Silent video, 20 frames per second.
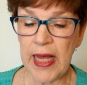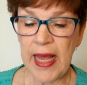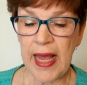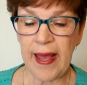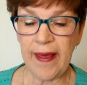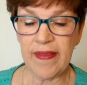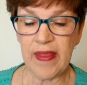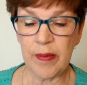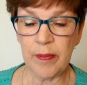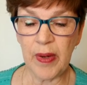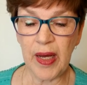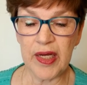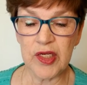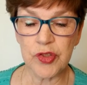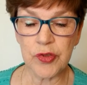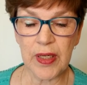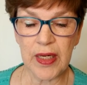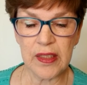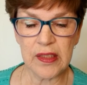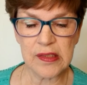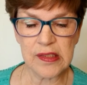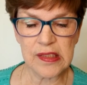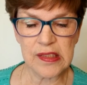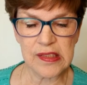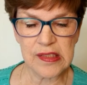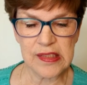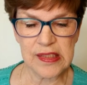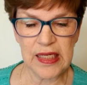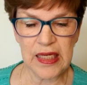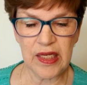and they might try to
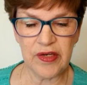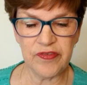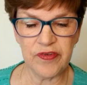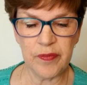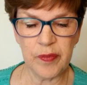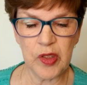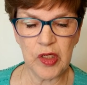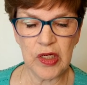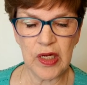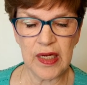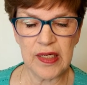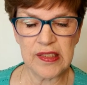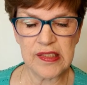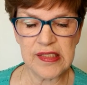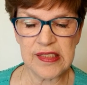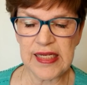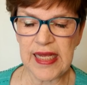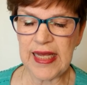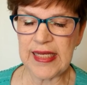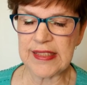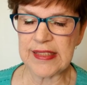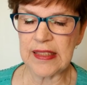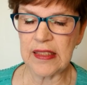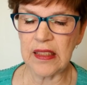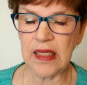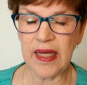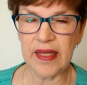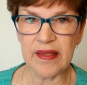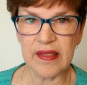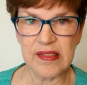secede from the United States,
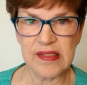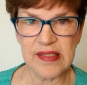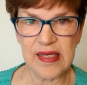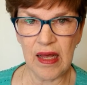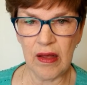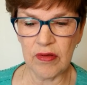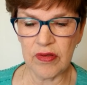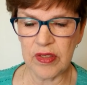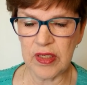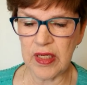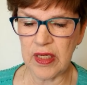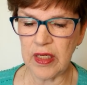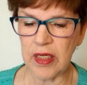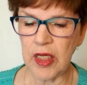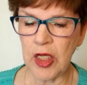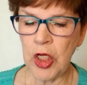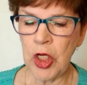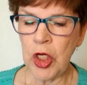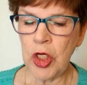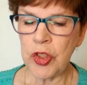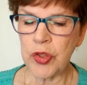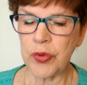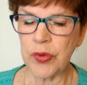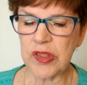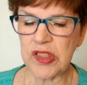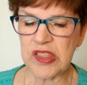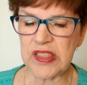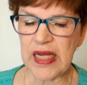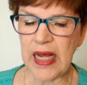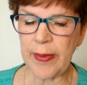like the South did, to
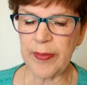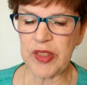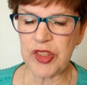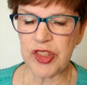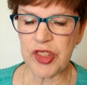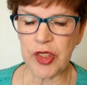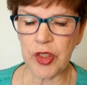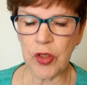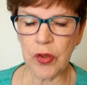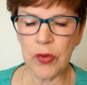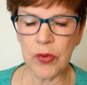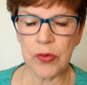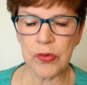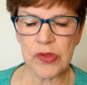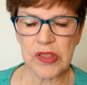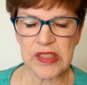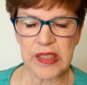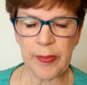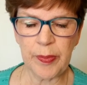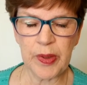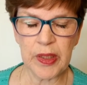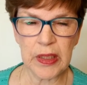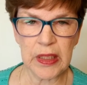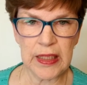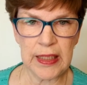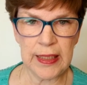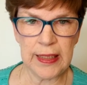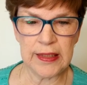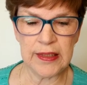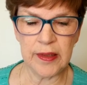establish their own separate
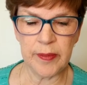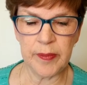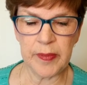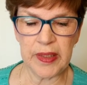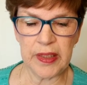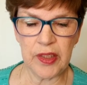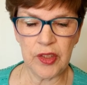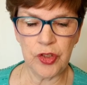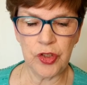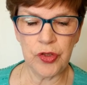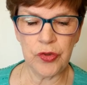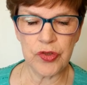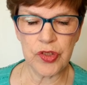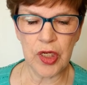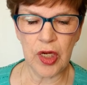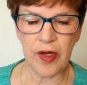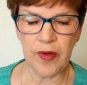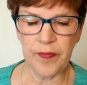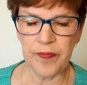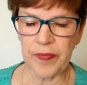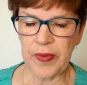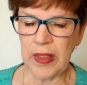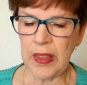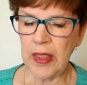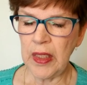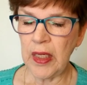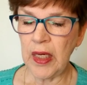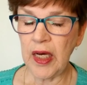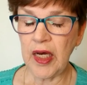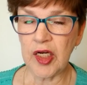kingdom in Utah.
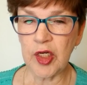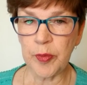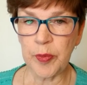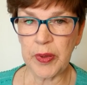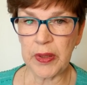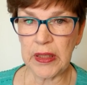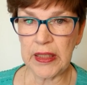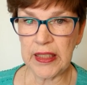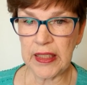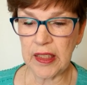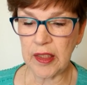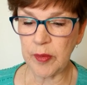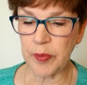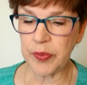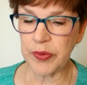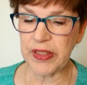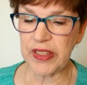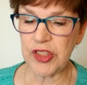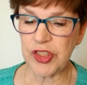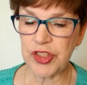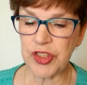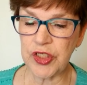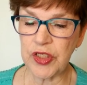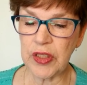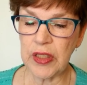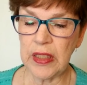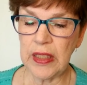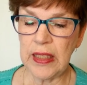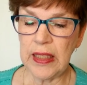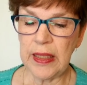Under political pressure,
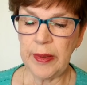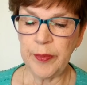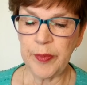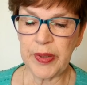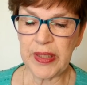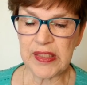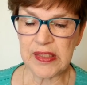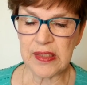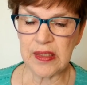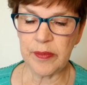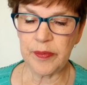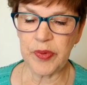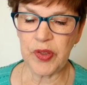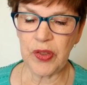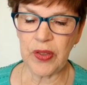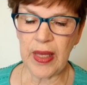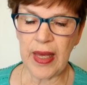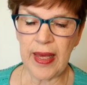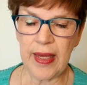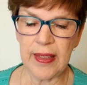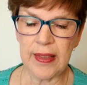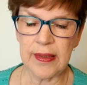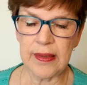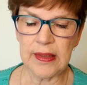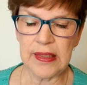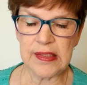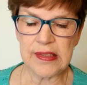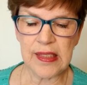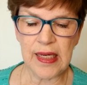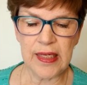President Buchanan
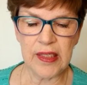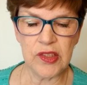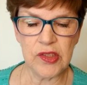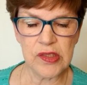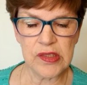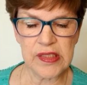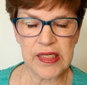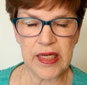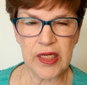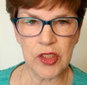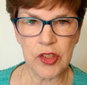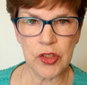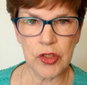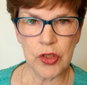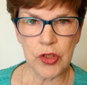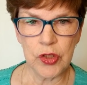decided to send